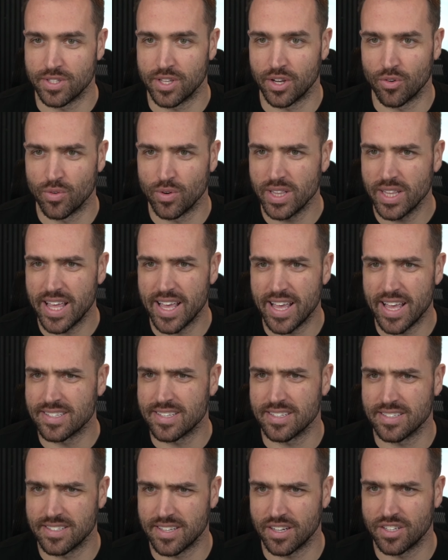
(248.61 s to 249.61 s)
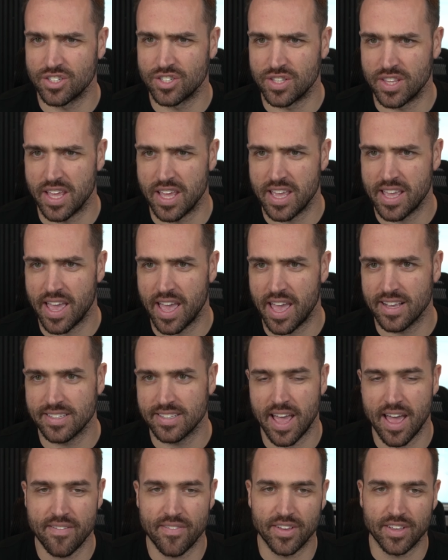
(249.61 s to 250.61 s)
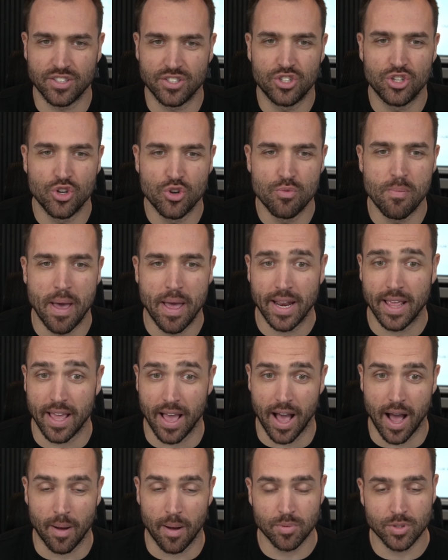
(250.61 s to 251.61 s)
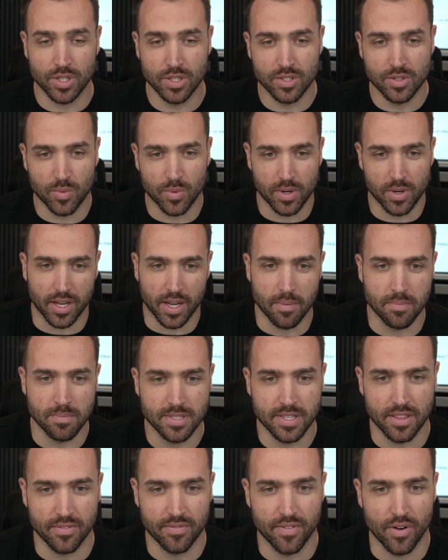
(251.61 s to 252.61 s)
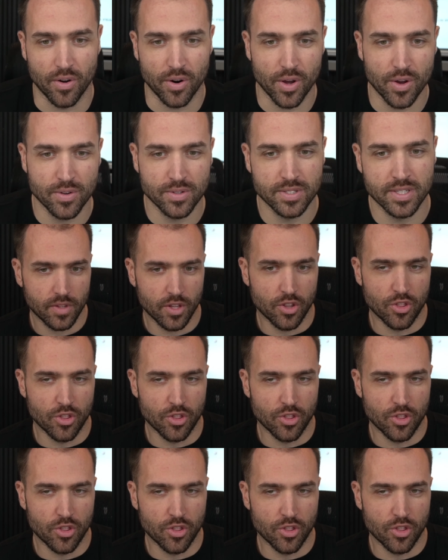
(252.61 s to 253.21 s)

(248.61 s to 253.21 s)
There really isn't such thing as having too many options when it comes to the photos.